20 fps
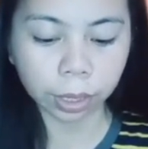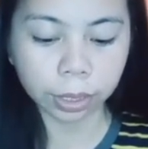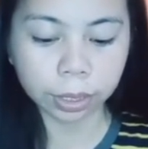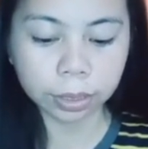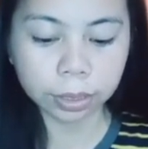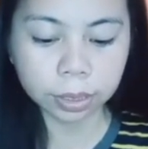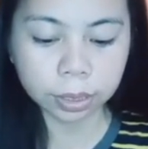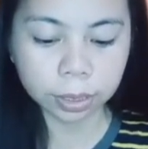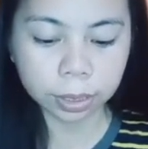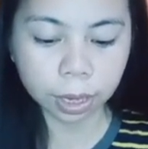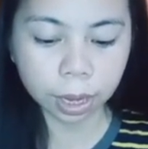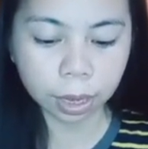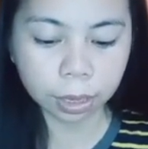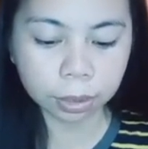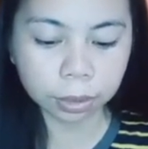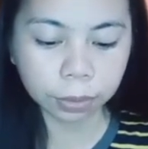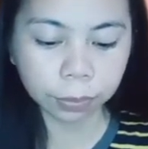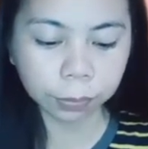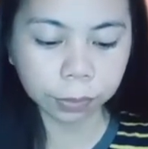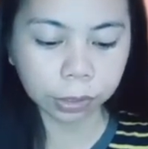
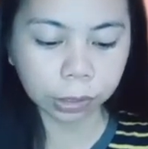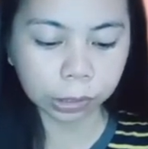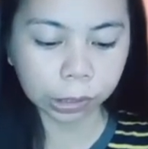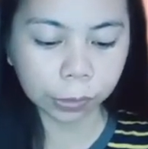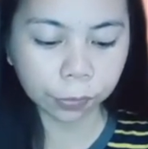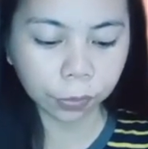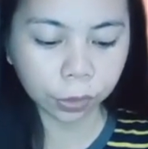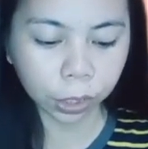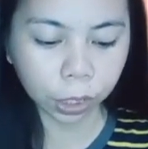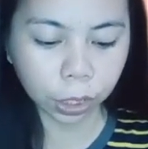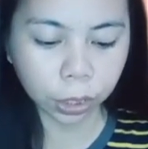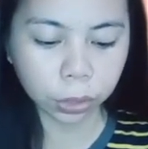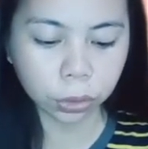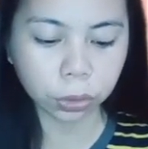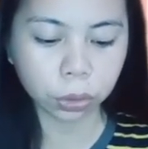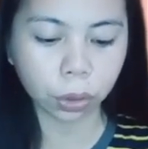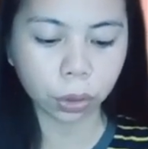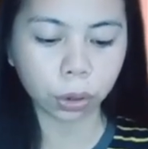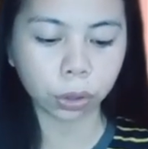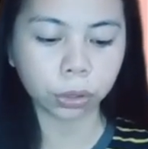instant
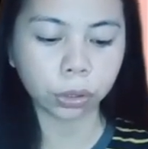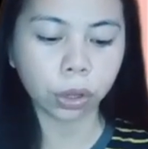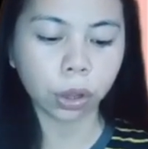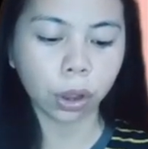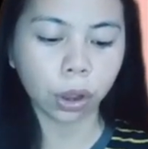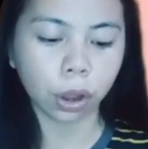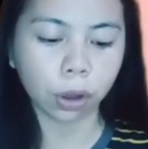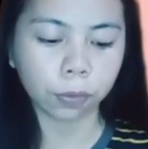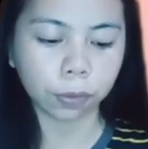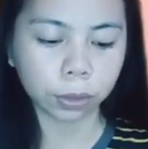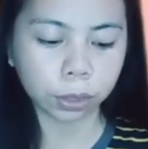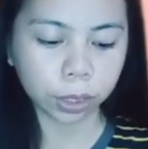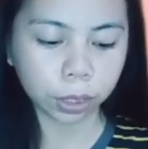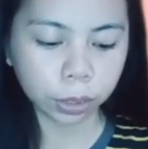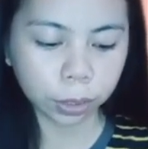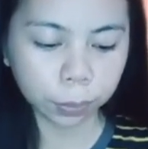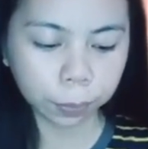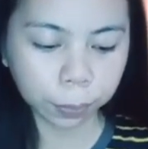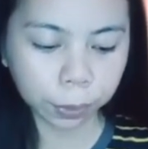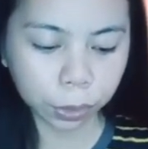gratification of an
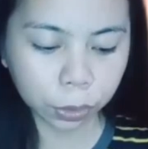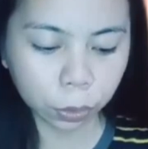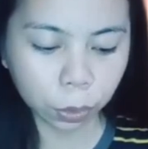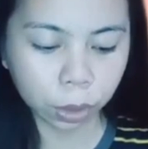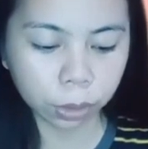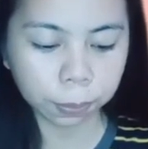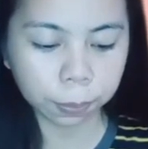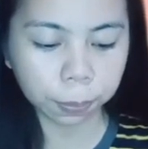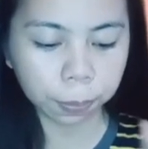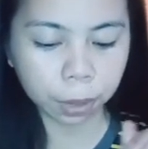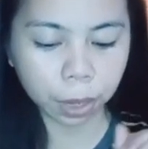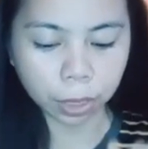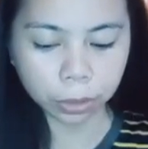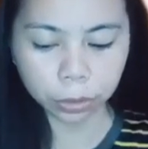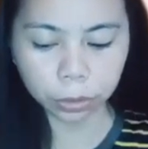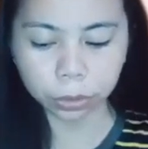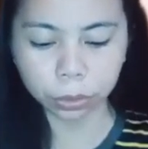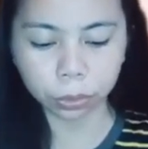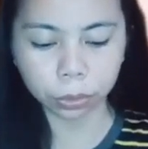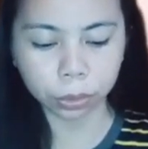individual
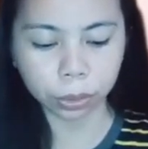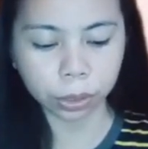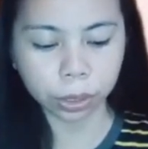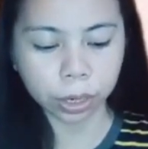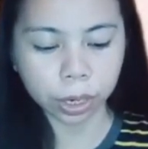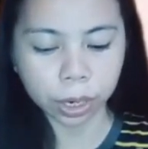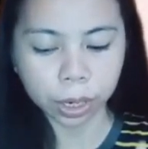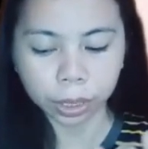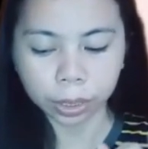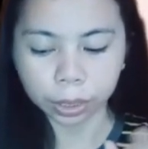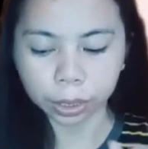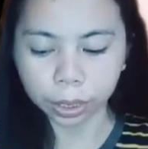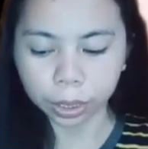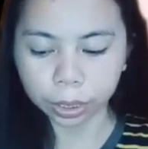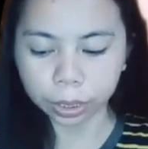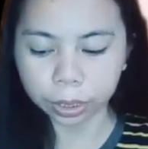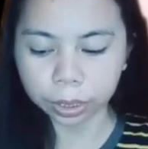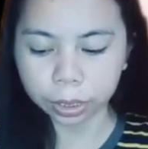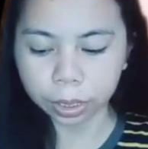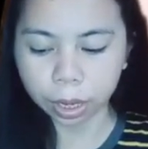pleasure,
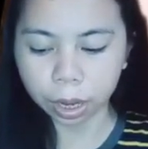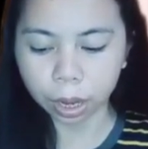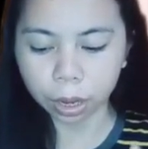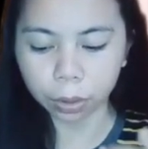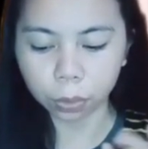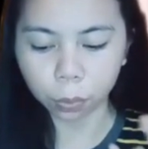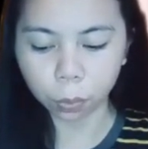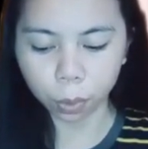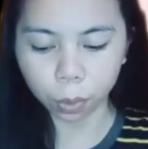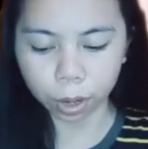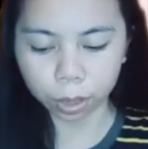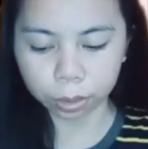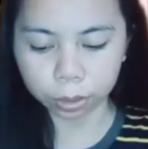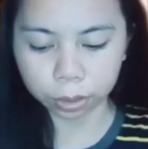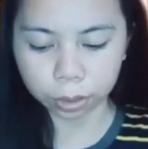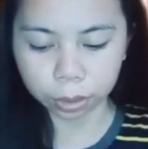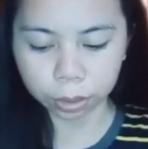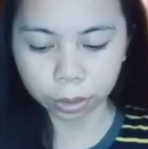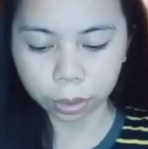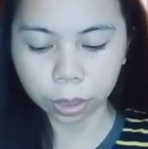needs, and
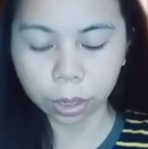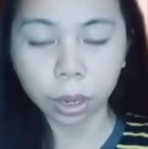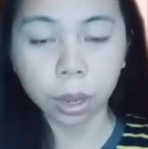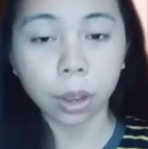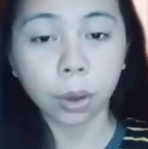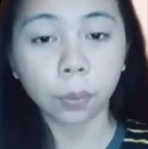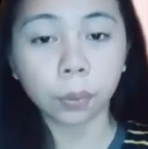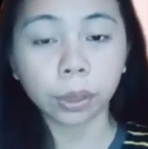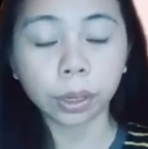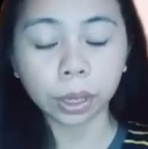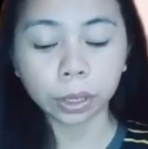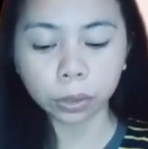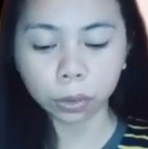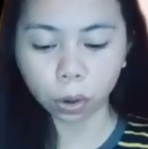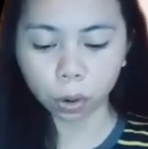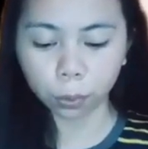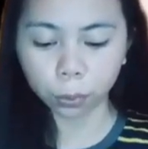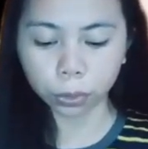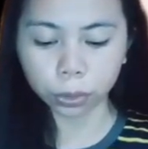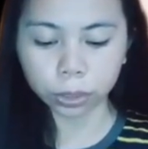wants. We can
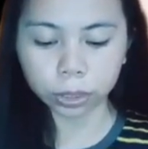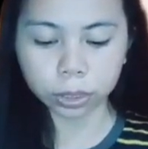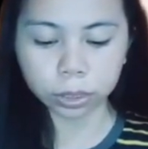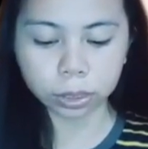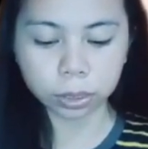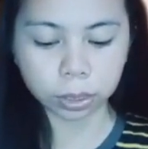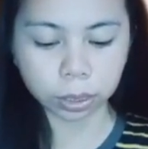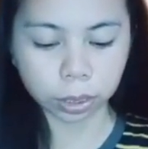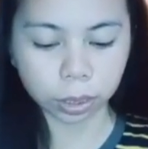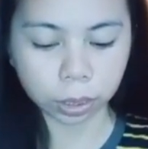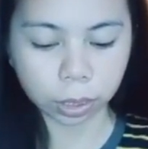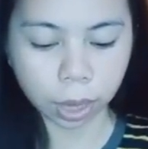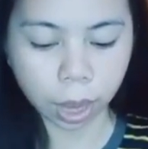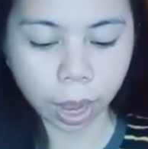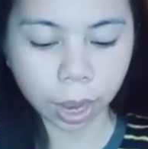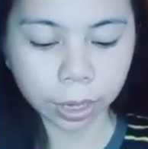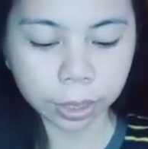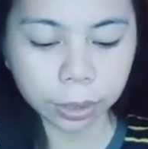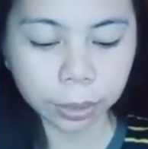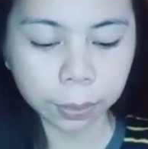commonly see
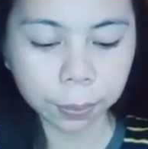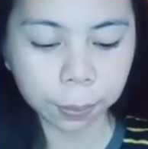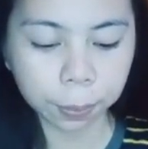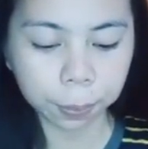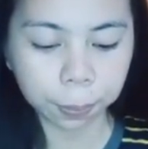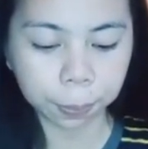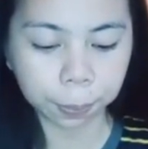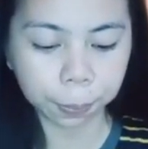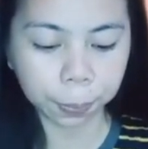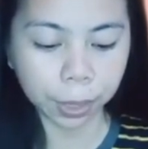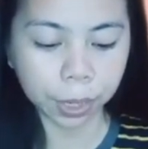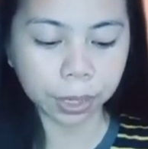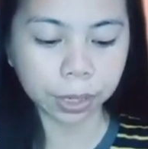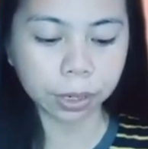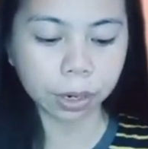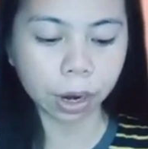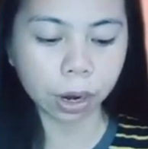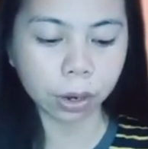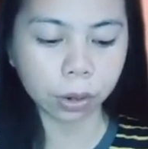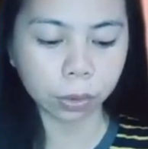ID
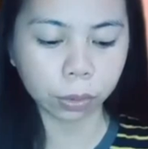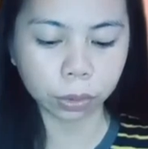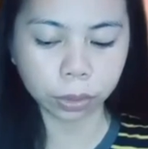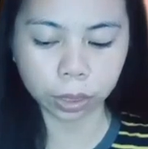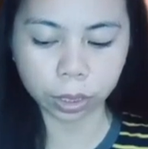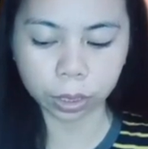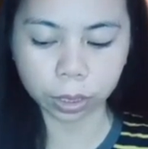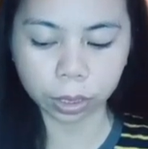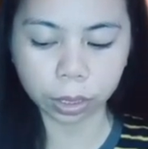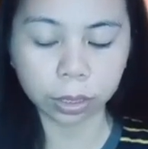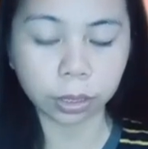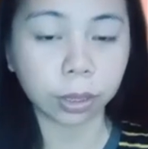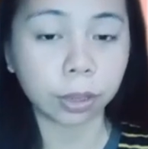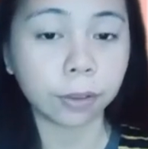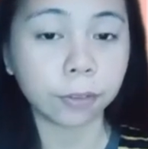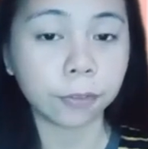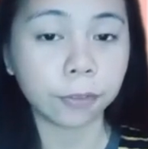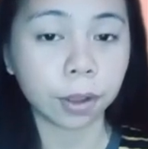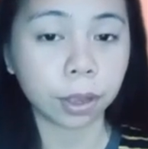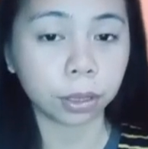playing a role in an
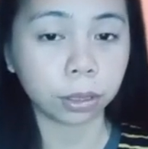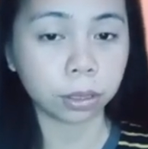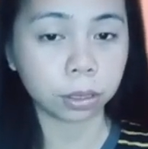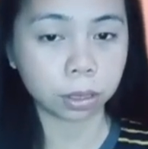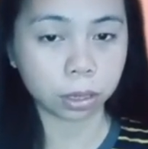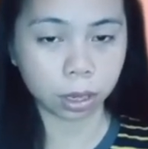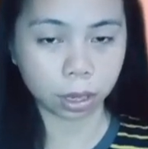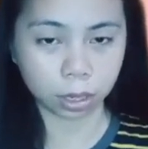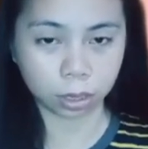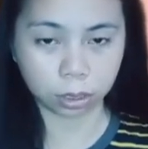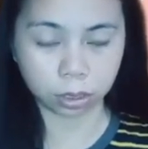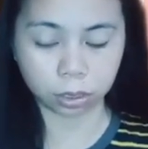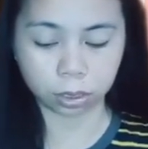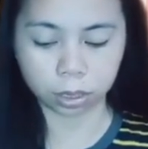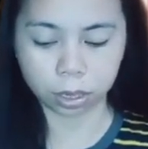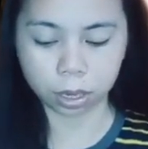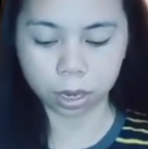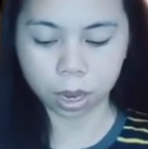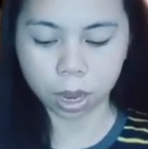infant's case.